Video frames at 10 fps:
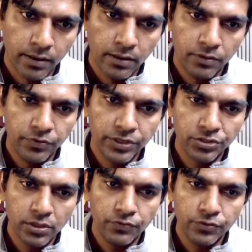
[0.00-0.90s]

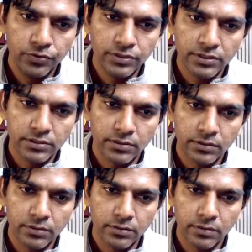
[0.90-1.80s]
frictional force
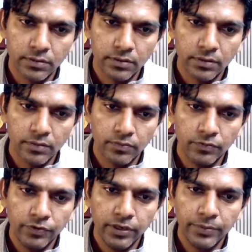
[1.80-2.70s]

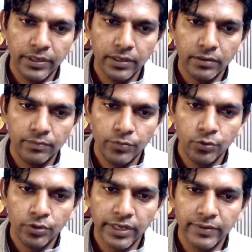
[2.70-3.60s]
will be
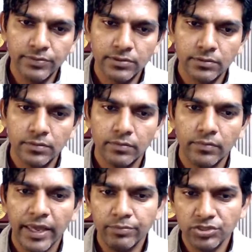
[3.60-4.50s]
mu times
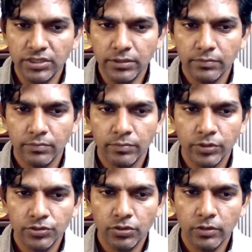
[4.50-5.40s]
mg,
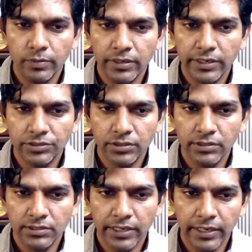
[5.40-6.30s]
because normal reaction
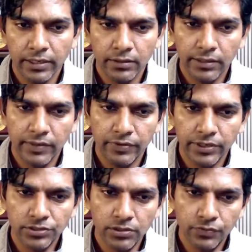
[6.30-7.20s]
is n,
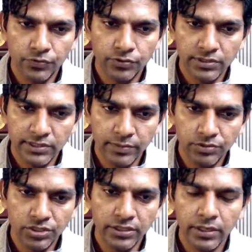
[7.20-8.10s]
gravitational force is
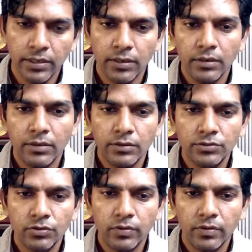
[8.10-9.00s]
mg.
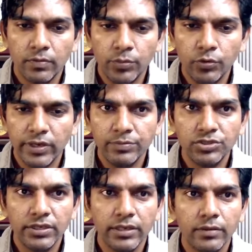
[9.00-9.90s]
So mu
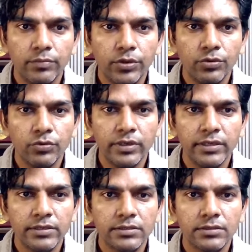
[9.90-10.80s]
mg, mu
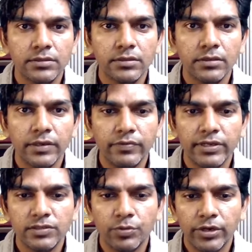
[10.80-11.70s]
is given
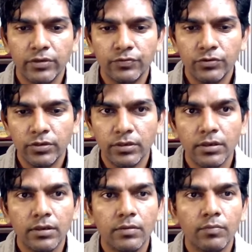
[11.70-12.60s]
as 0.4,
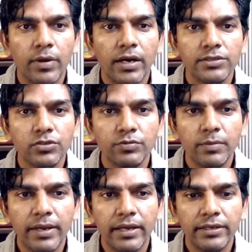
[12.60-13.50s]
mass of the
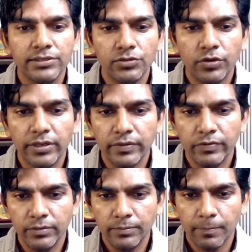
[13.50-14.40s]
bag is not given,